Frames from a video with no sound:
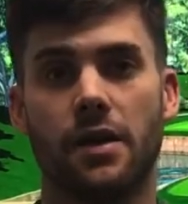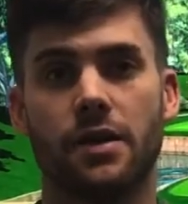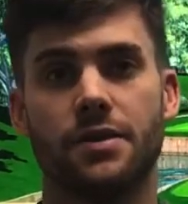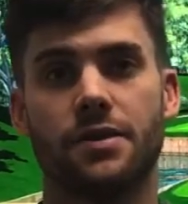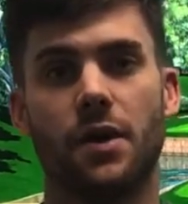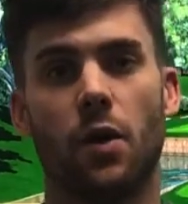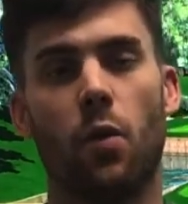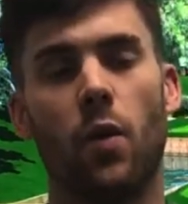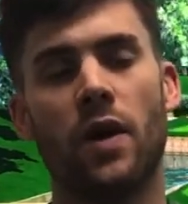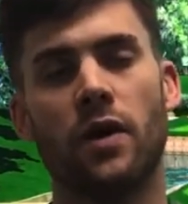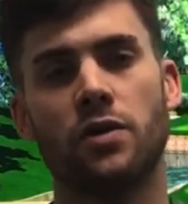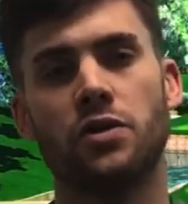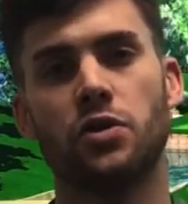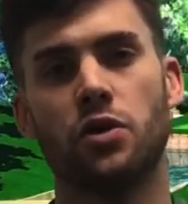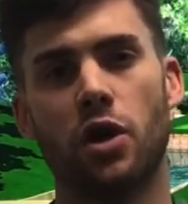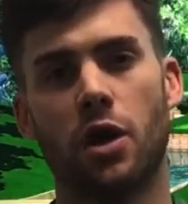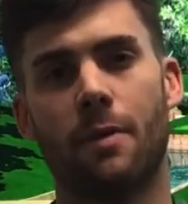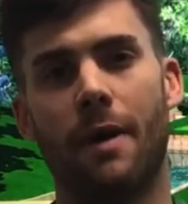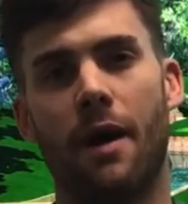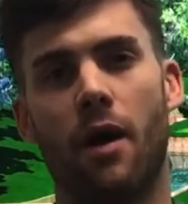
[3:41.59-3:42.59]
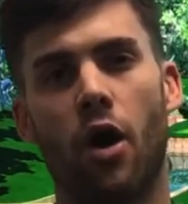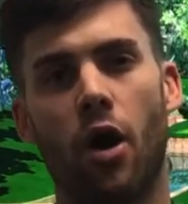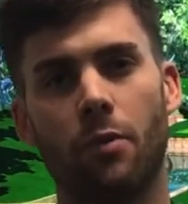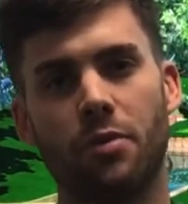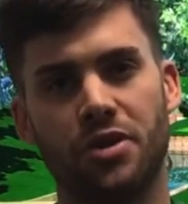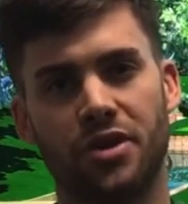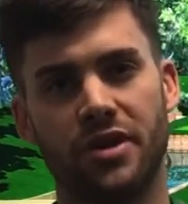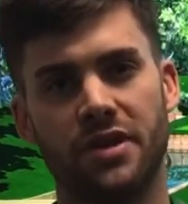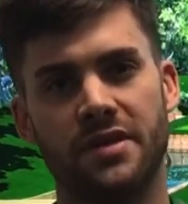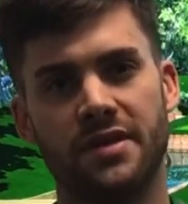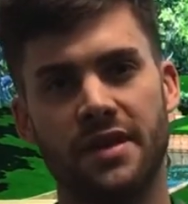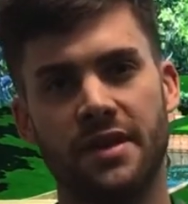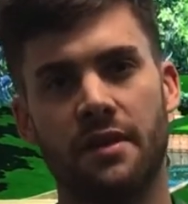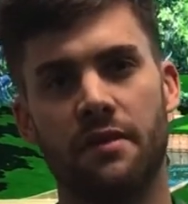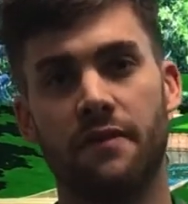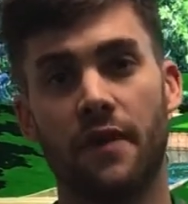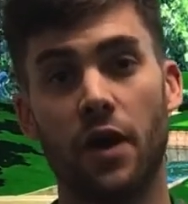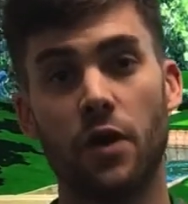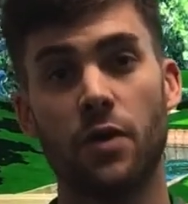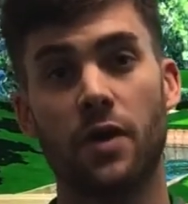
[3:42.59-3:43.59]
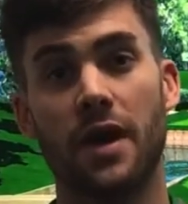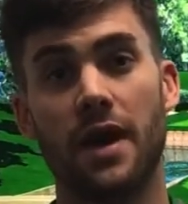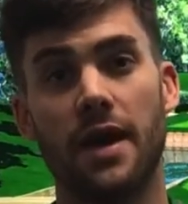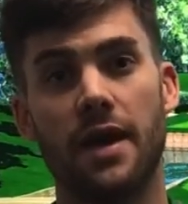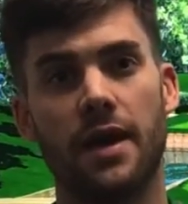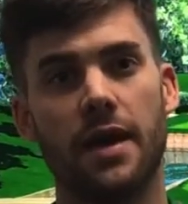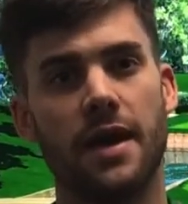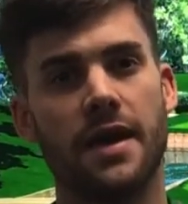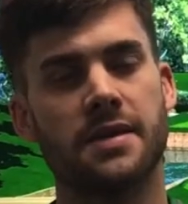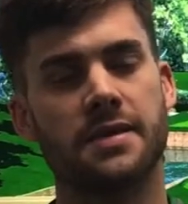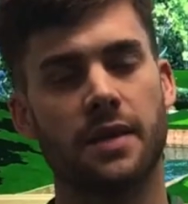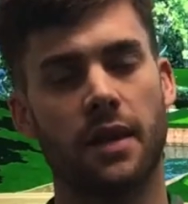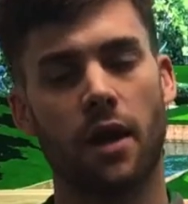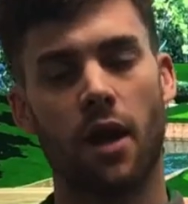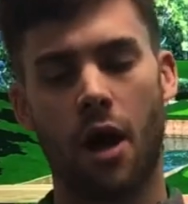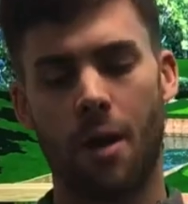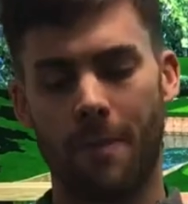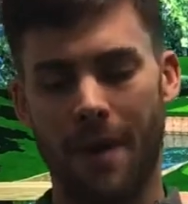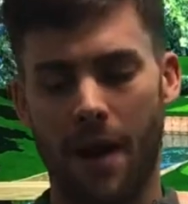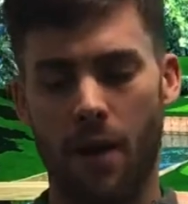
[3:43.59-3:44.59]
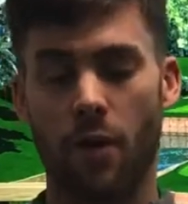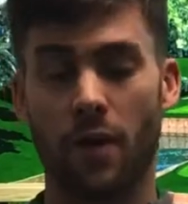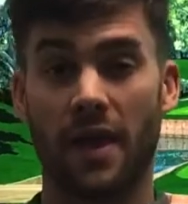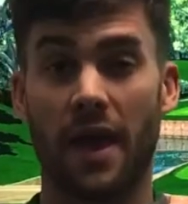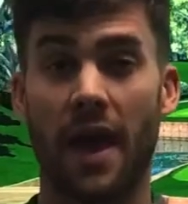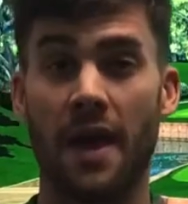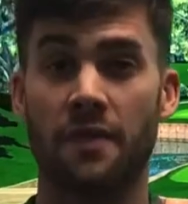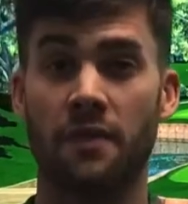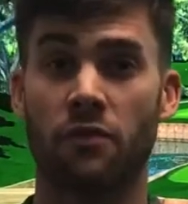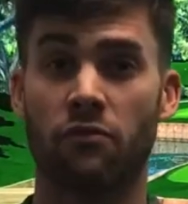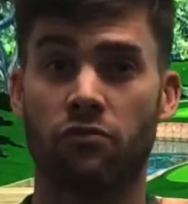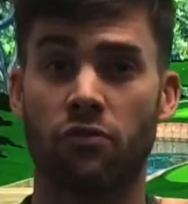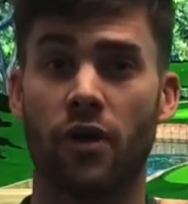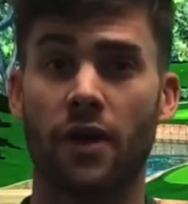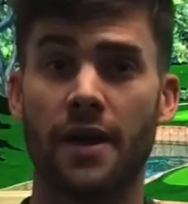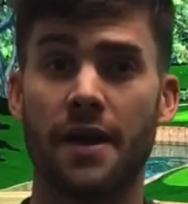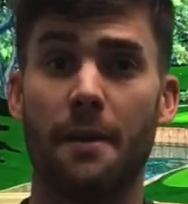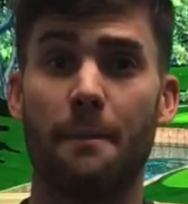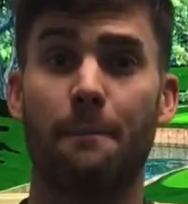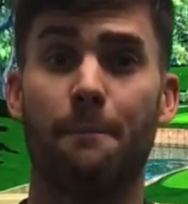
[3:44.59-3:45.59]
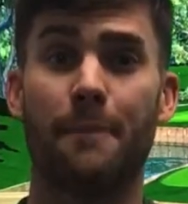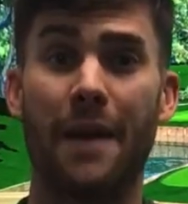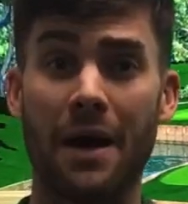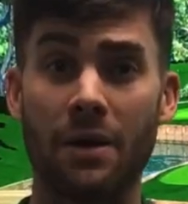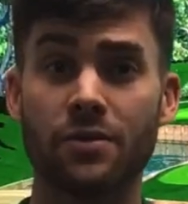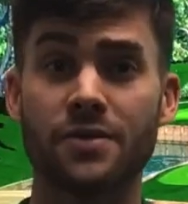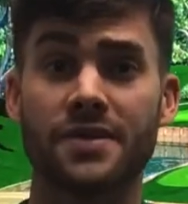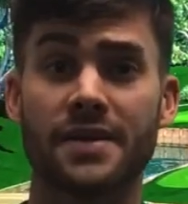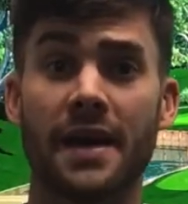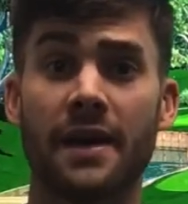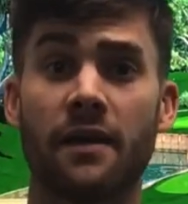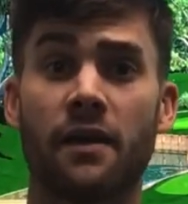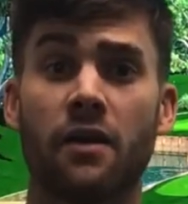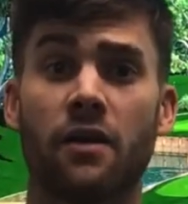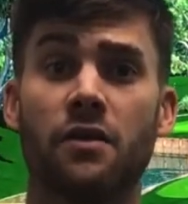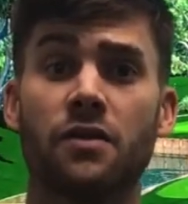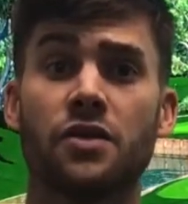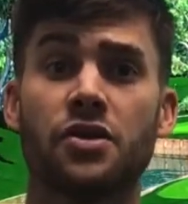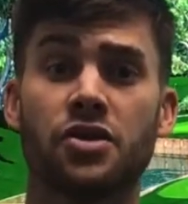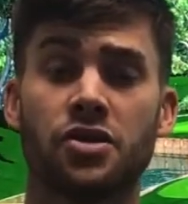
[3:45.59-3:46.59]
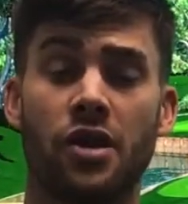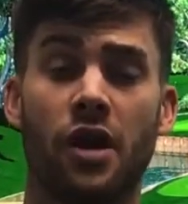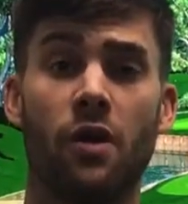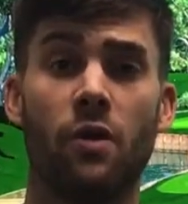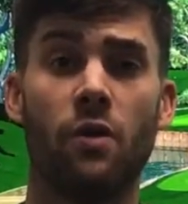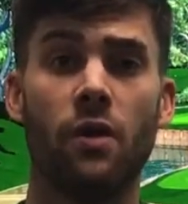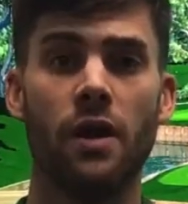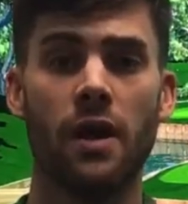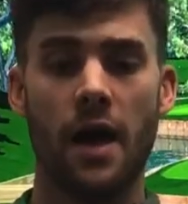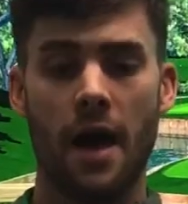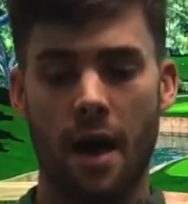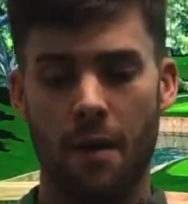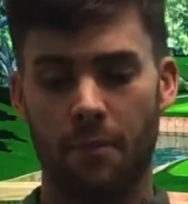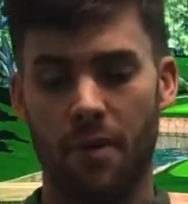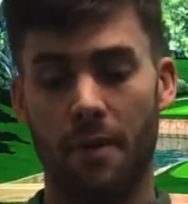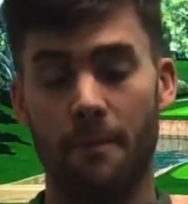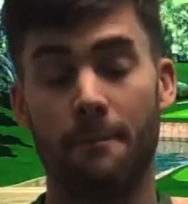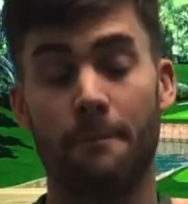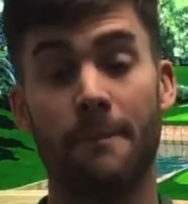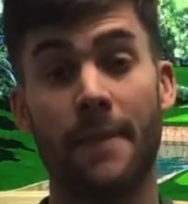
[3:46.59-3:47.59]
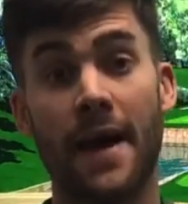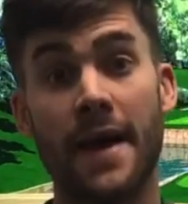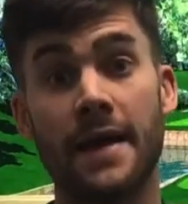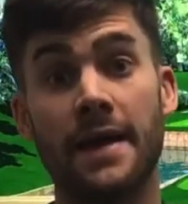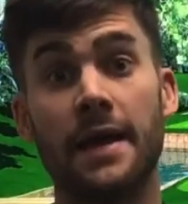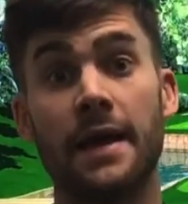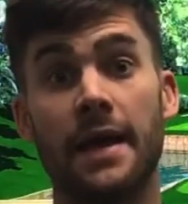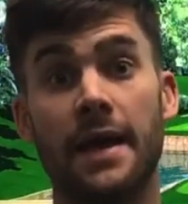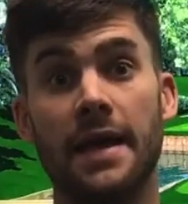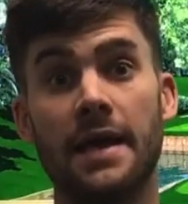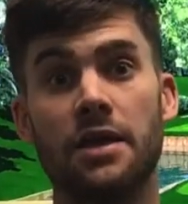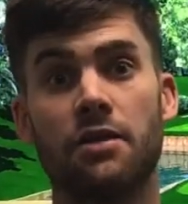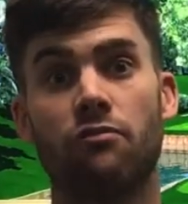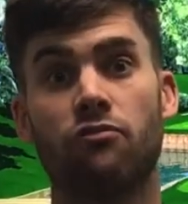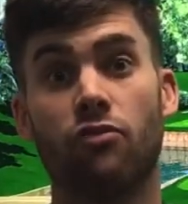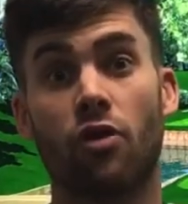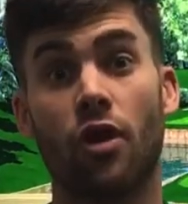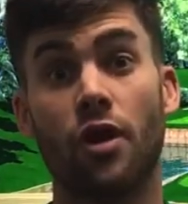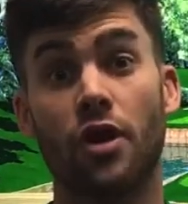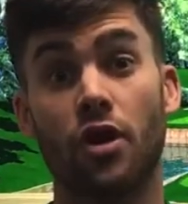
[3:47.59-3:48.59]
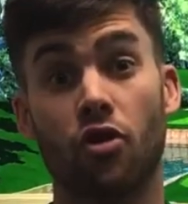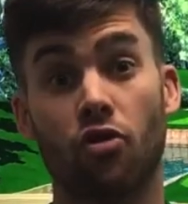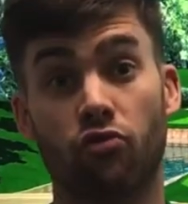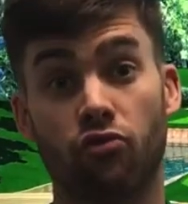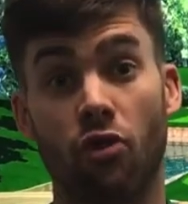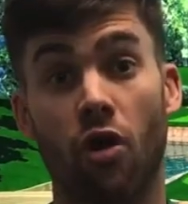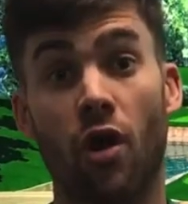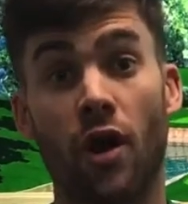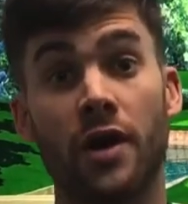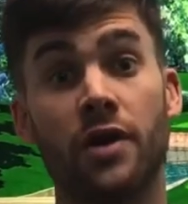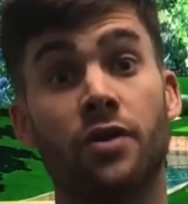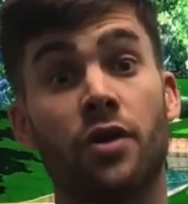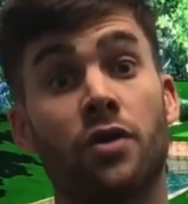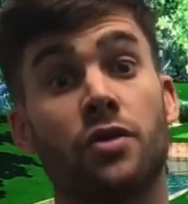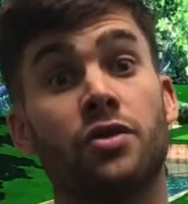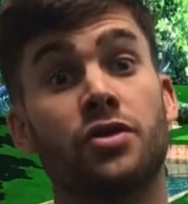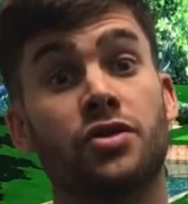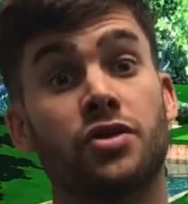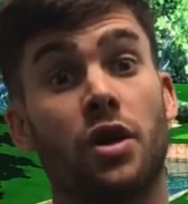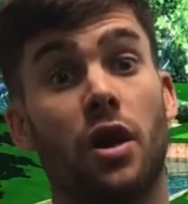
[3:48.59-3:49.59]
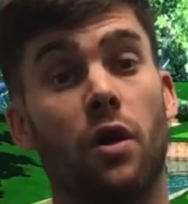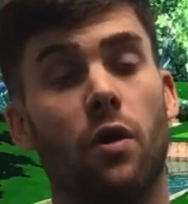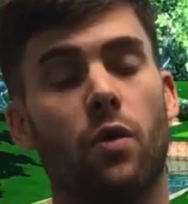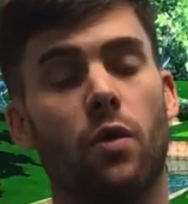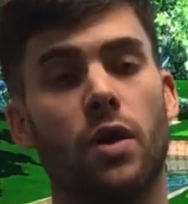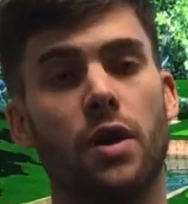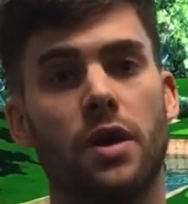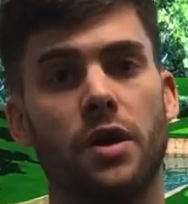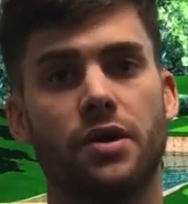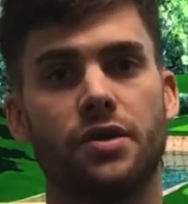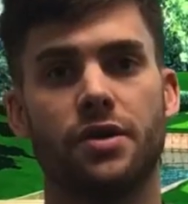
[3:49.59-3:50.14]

So when I talk about options in the Vokey, it's a lot about getting the right bounce angle on the sole, but mainly the right grind on the sole.